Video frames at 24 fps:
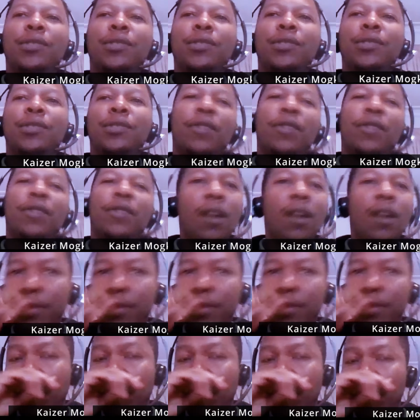So I've got a lot of
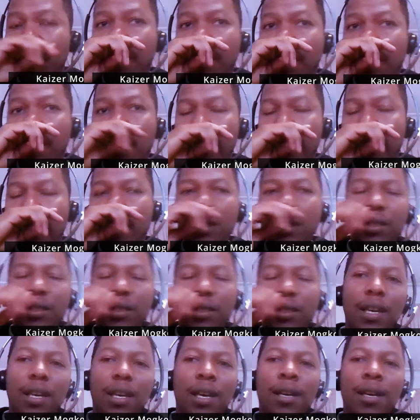stuff in development.
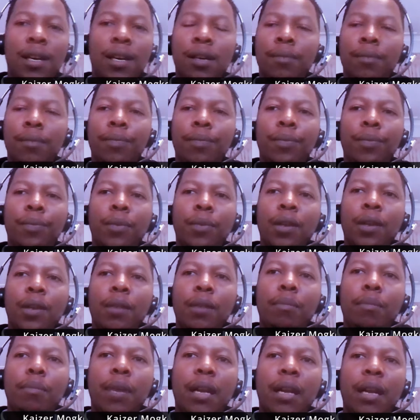
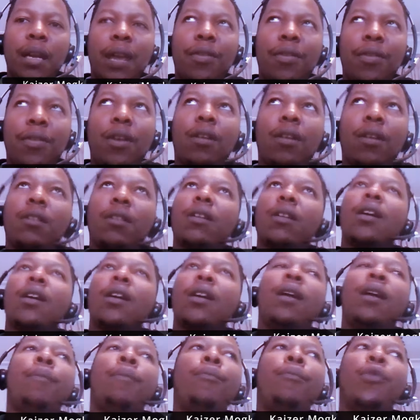But I think
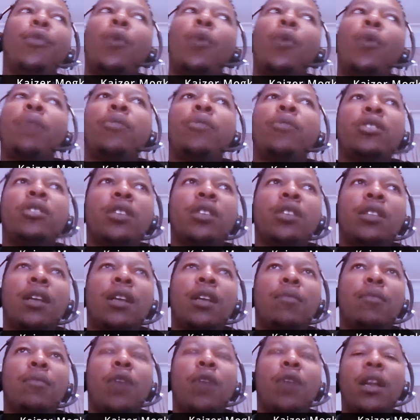the one project that
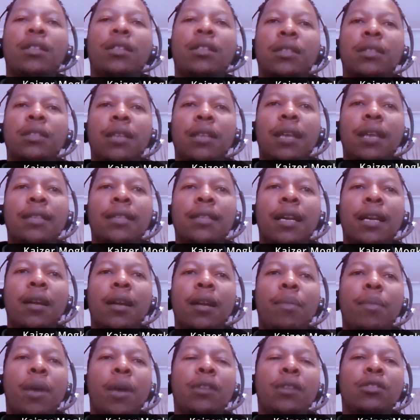I'm quite excited
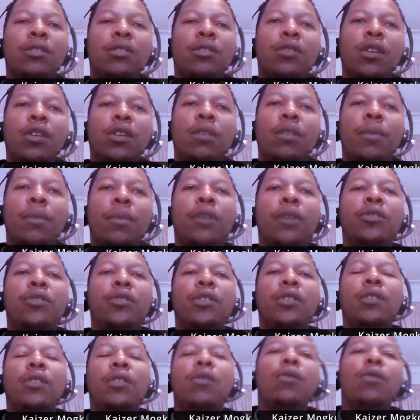about is a
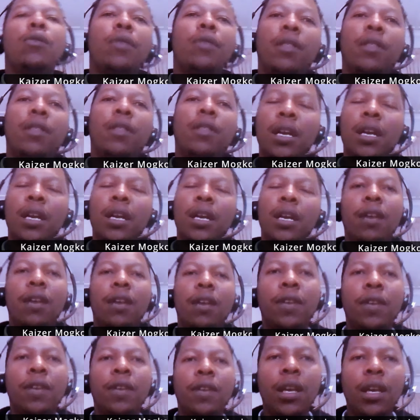documentary called Thread
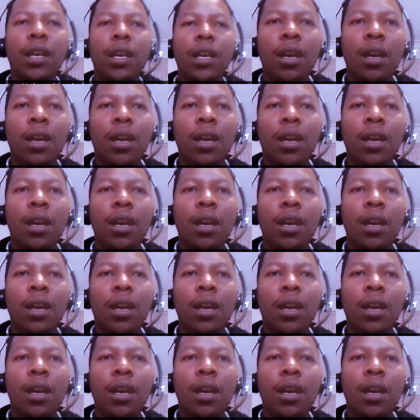Carefully.